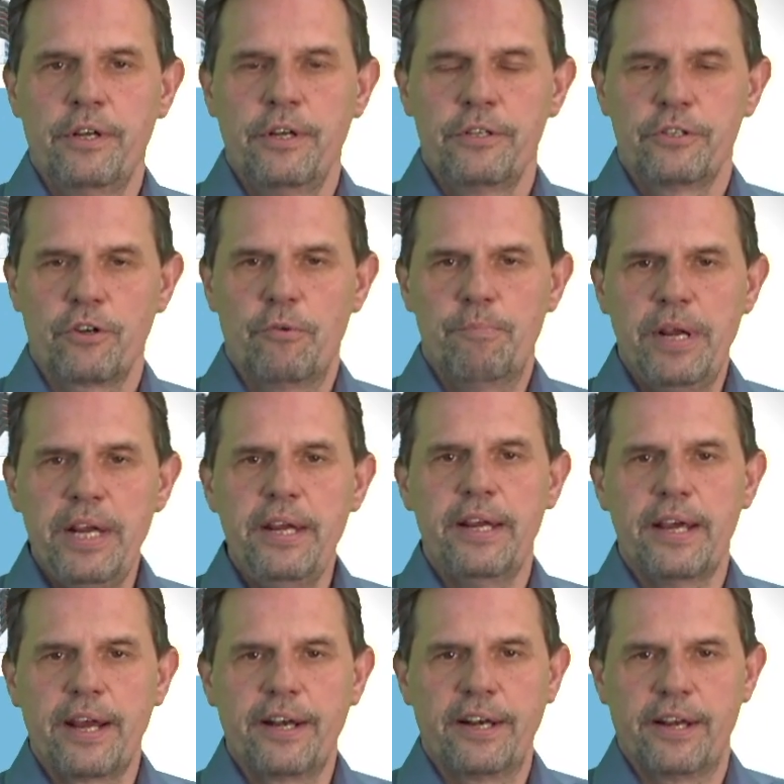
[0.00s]
So me
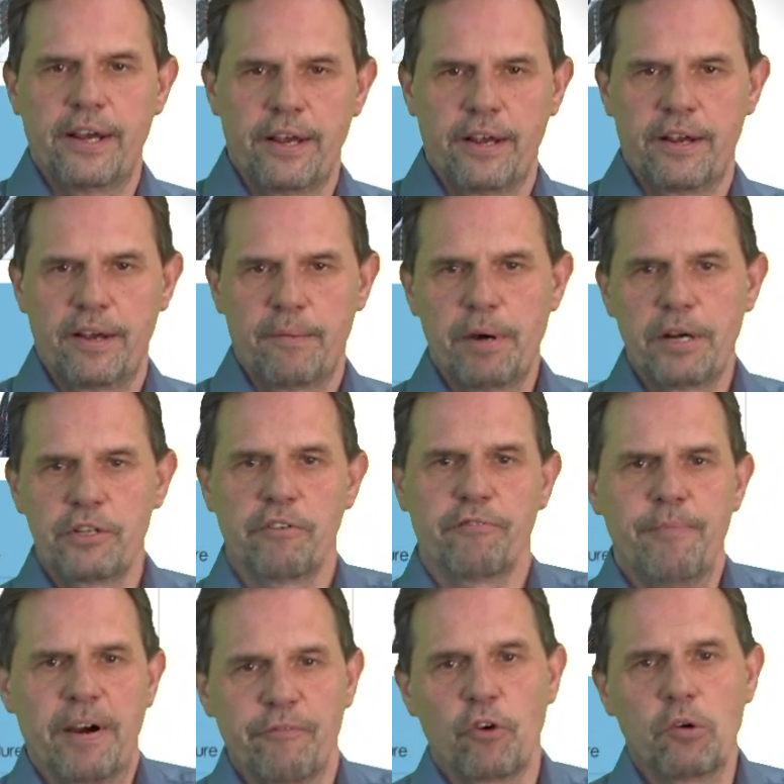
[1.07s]
and a bunch of
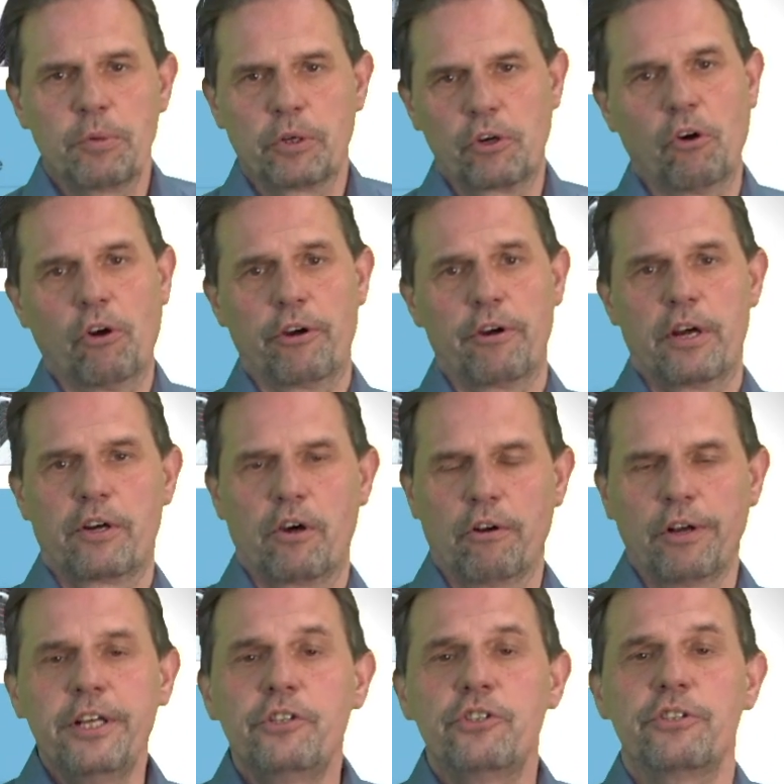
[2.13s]
my former
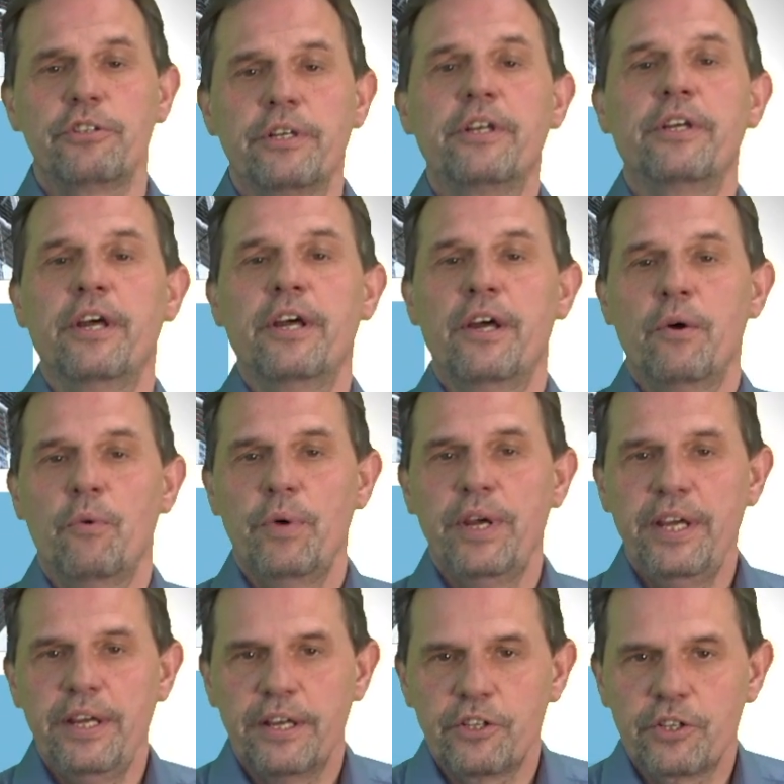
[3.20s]
colleagues,
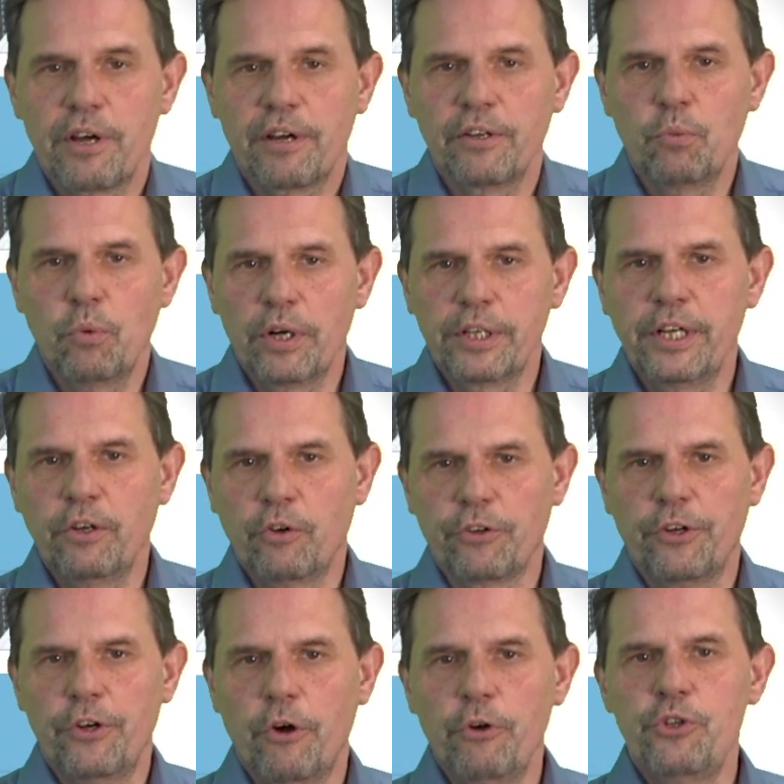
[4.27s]
we started working on the
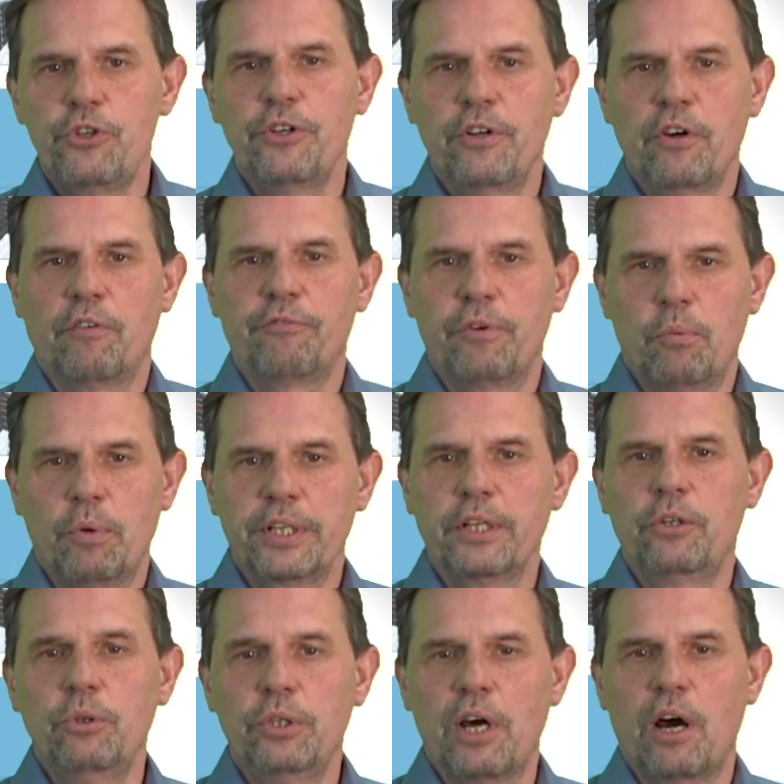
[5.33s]
notion of what a
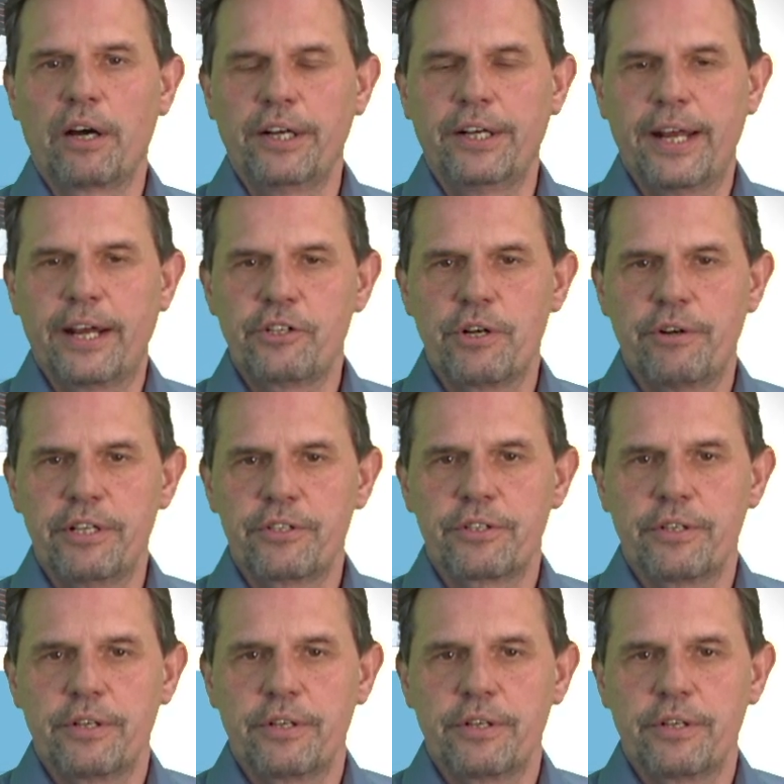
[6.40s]
good architecture is.